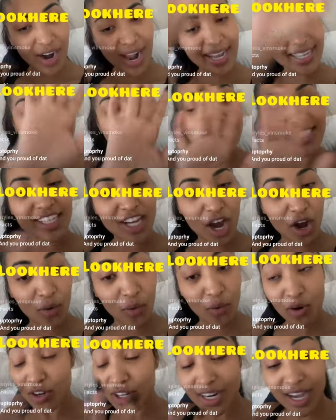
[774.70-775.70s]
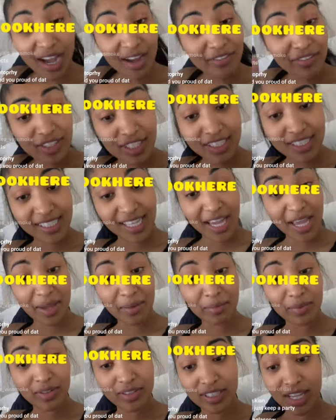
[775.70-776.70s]
right now. Uno having a
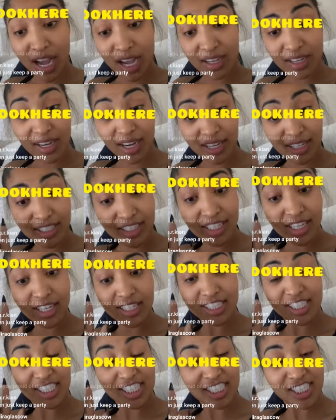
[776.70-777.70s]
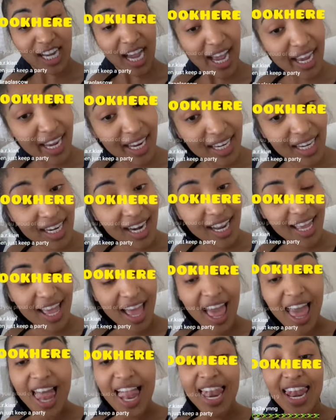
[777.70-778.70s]
time. Y'all got y'all shine.
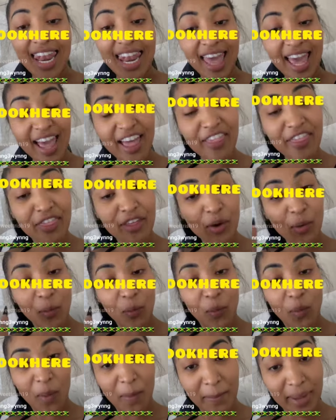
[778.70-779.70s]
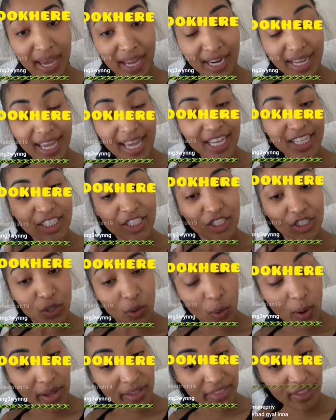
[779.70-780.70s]
Let the woman
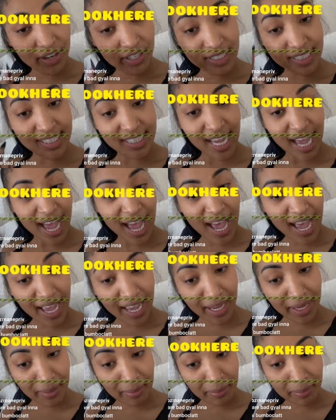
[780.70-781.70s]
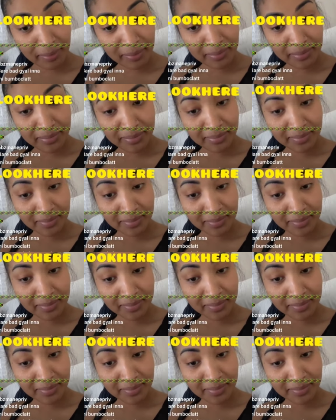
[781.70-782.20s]
enjoy their time.